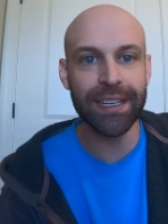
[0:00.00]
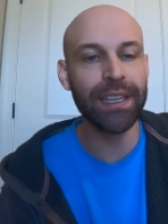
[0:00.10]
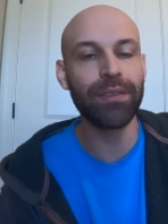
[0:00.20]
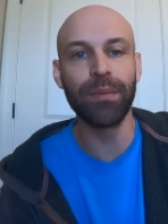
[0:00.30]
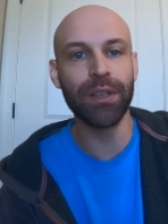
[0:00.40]

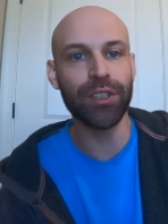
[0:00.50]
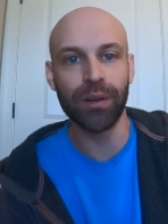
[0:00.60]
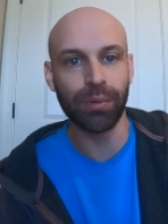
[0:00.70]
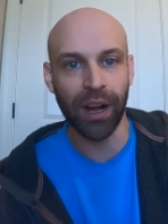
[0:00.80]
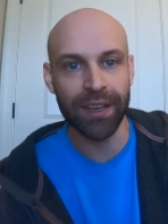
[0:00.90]
Didn't even
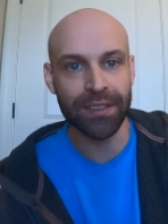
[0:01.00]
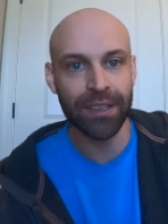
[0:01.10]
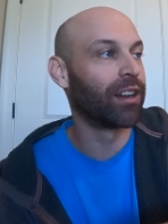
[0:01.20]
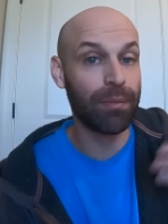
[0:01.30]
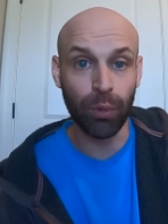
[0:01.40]
mention a
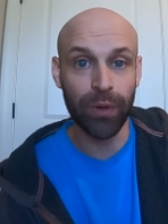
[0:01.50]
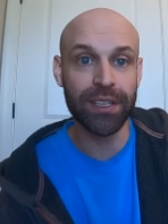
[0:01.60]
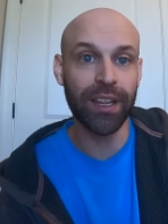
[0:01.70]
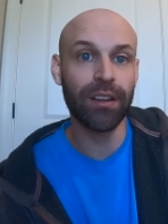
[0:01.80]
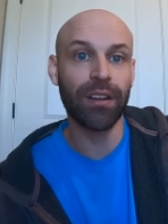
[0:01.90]
price. A couple
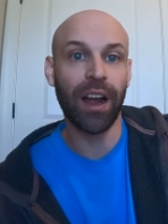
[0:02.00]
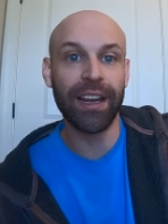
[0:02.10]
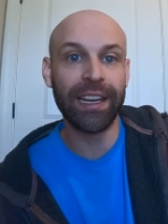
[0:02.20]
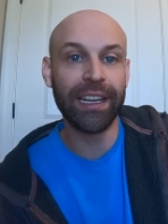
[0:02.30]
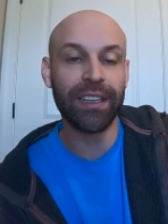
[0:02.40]
weeks later,
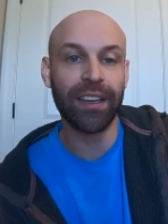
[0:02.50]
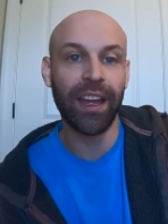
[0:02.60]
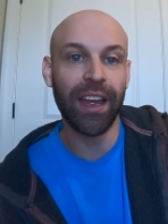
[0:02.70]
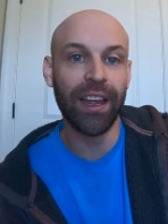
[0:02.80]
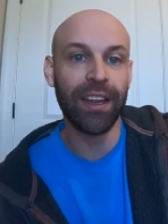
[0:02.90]
I get
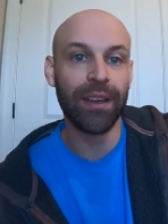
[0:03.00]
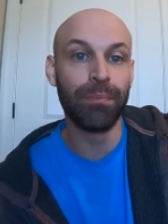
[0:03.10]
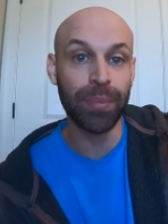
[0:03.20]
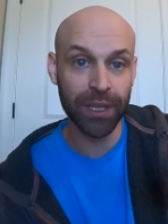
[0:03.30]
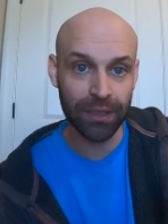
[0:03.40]
a
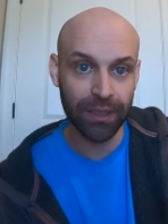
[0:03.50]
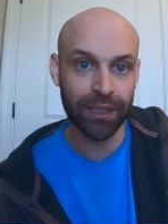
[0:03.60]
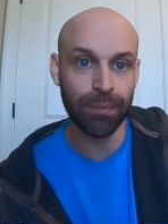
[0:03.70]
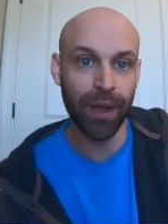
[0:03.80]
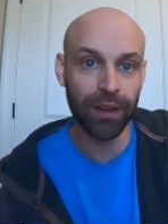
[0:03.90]
bill
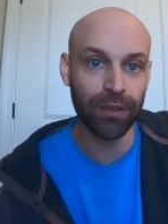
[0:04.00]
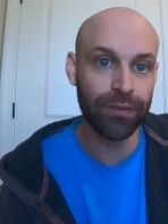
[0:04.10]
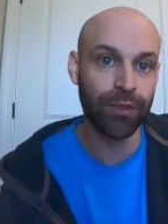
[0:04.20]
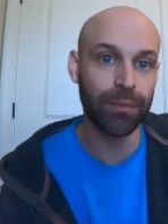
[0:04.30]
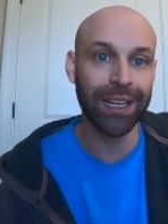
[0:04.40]
in the mail
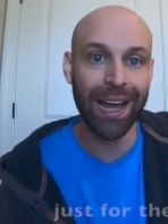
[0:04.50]
from